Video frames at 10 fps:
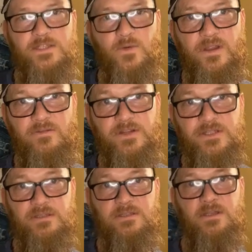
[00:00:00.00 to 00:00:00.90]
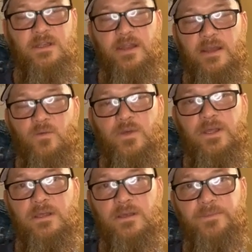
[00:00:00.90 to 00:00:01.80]
That's one of the reasons that
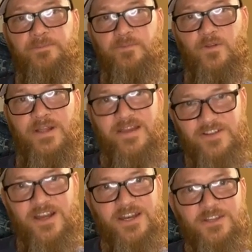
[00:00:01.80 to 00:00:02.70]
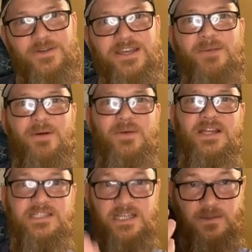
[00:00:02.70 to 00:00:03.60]
I haven't got into it yet, but
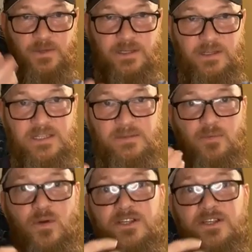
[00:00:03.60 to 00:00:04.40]
it's